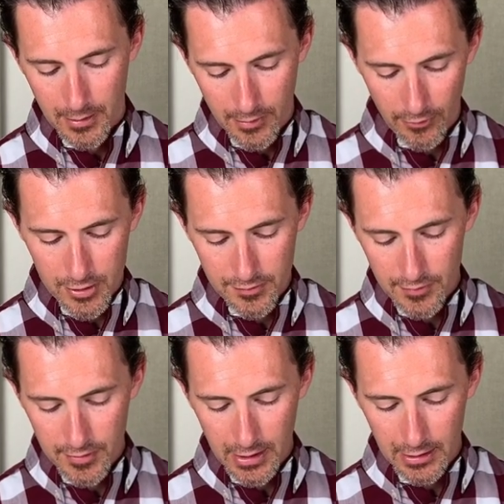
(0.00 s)
In verse
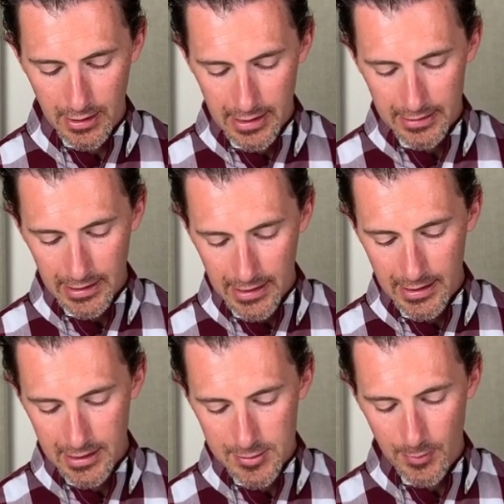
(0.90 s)
15, the
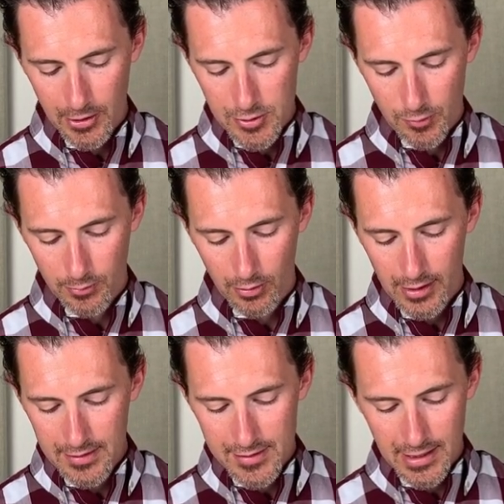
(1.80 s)
inexperienced one
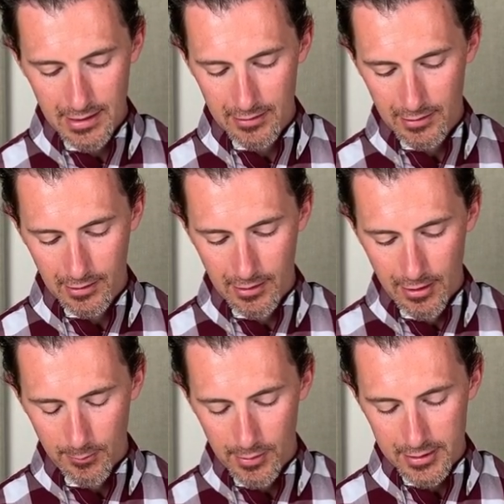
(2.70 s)
believes anything,
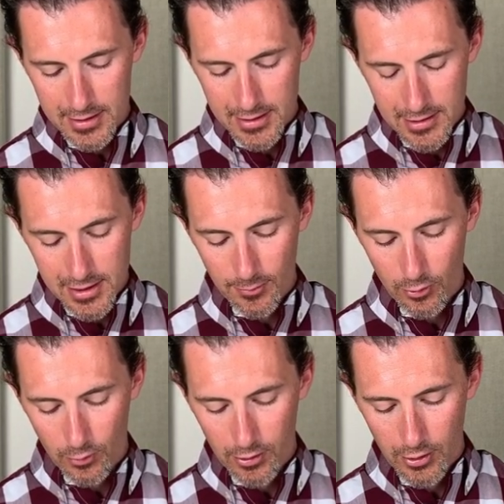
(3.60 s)
but the
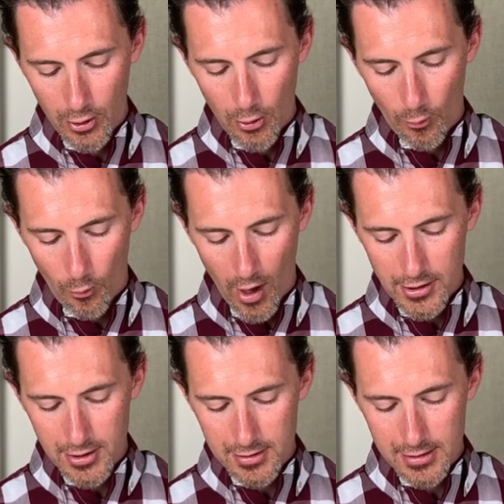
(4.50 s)
sensible one
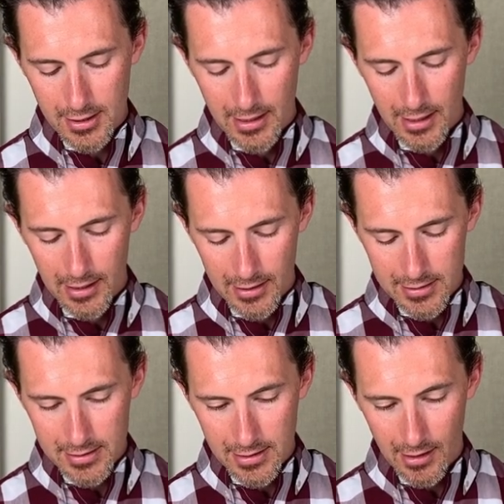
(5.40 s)
watches
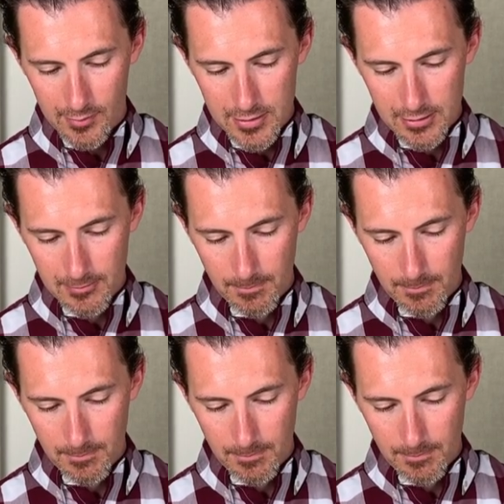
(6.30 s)
his steps.